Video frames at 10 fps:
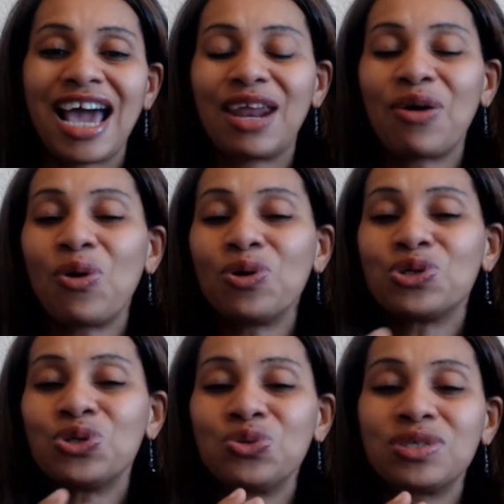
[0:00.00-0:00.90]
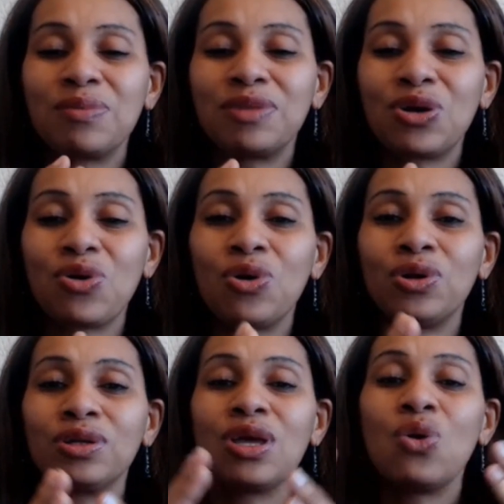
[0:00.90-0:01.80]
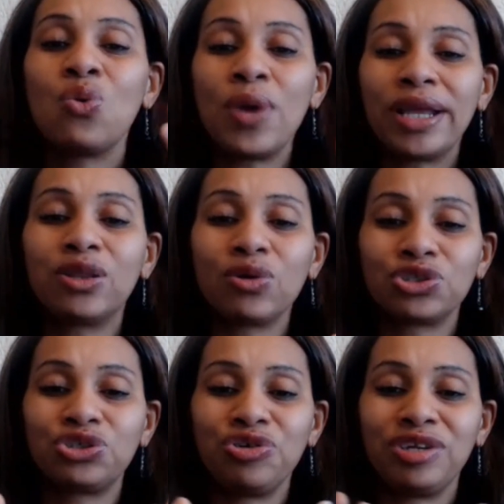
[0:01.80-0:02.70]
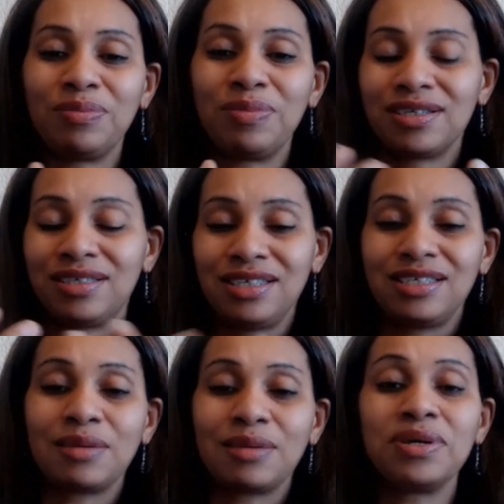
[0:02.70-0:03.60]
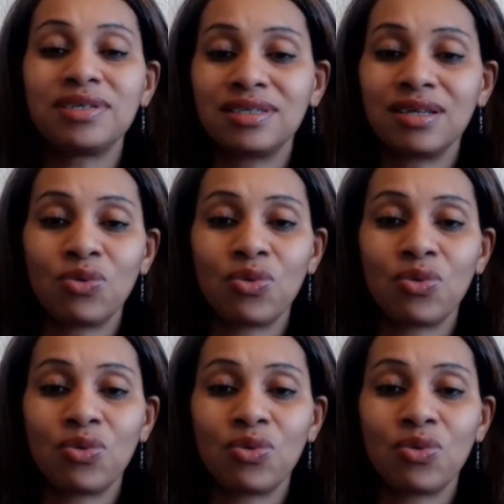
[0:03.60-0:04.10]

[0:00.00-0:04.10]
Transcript: And I also do something called weight loss training, because this is a personal